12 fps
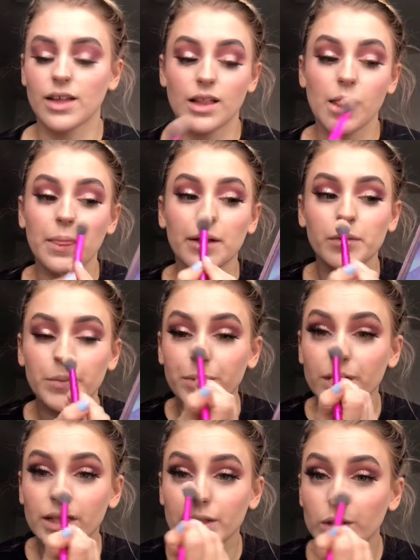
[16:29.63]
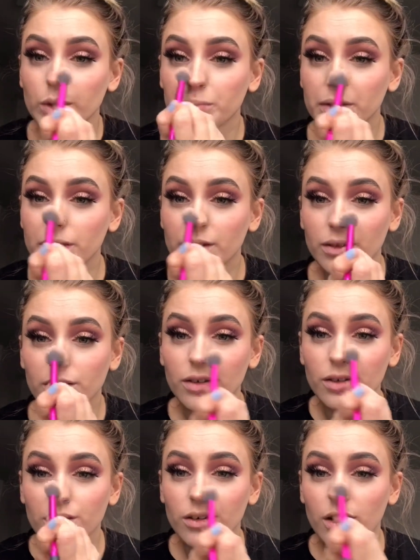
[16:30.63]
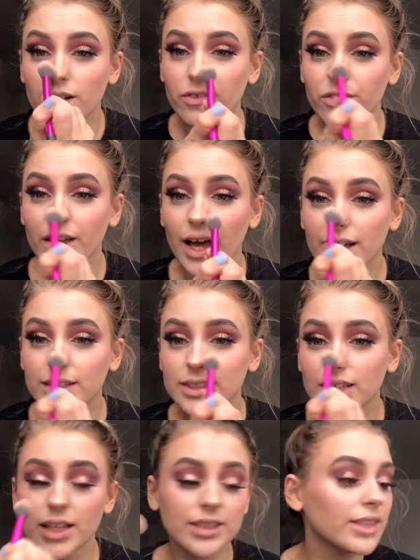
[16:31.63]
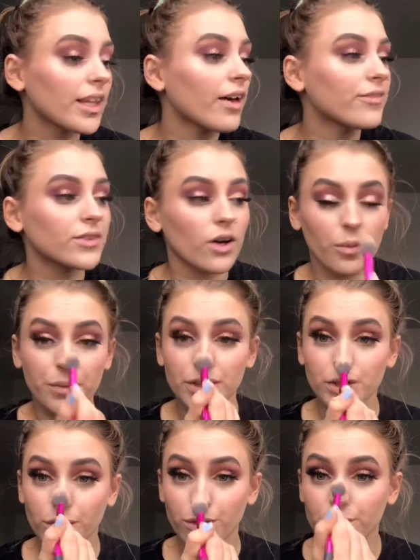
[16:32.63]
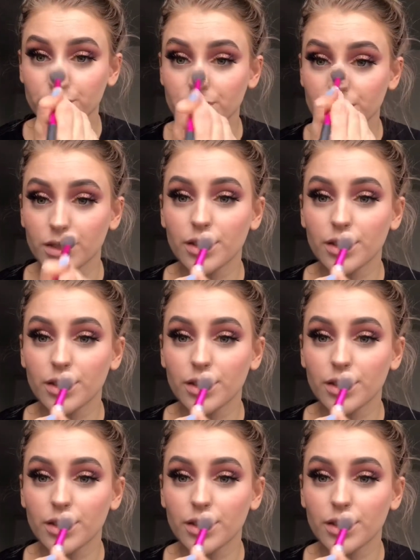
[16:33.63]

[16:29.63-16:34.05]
And then I'm gonna put a little bit of the excess left on my nose,